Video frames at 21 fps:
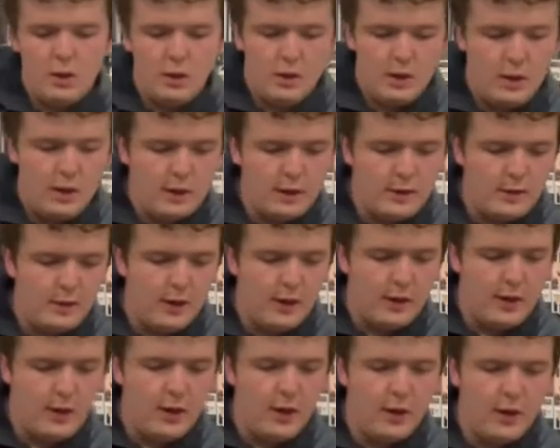is
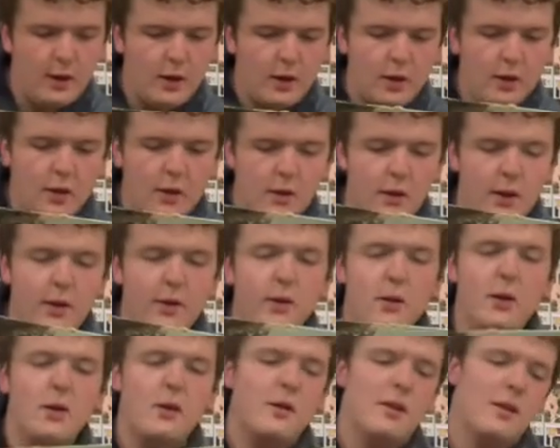
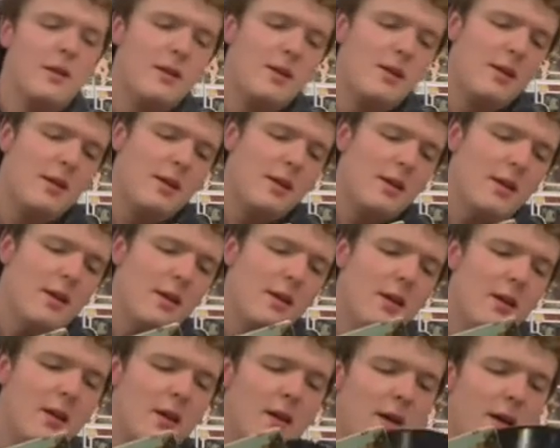another
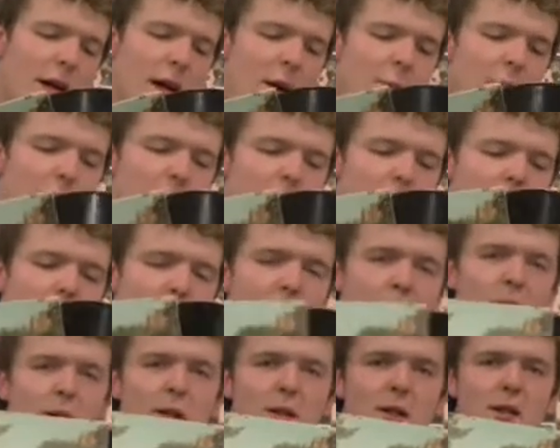Apple
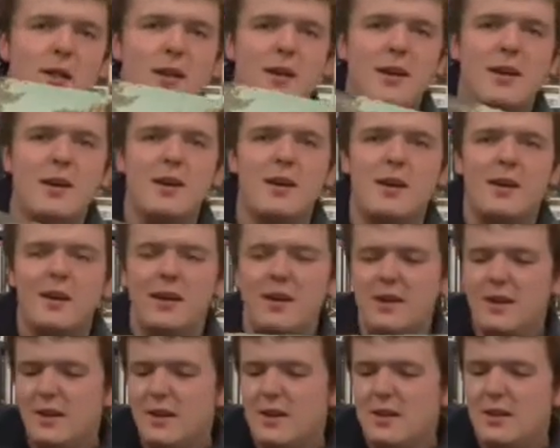label.
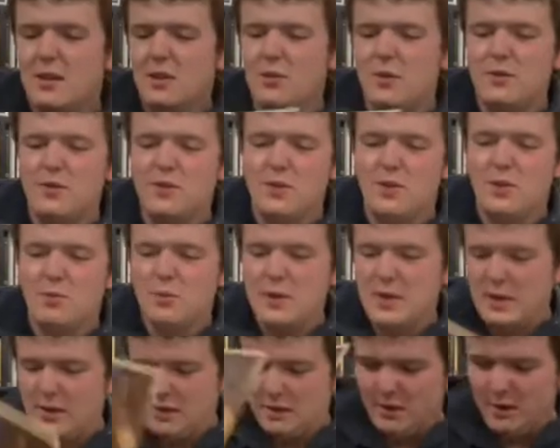This one's a little
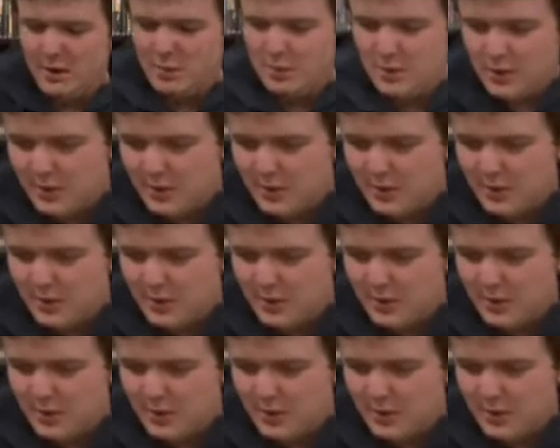beat. Put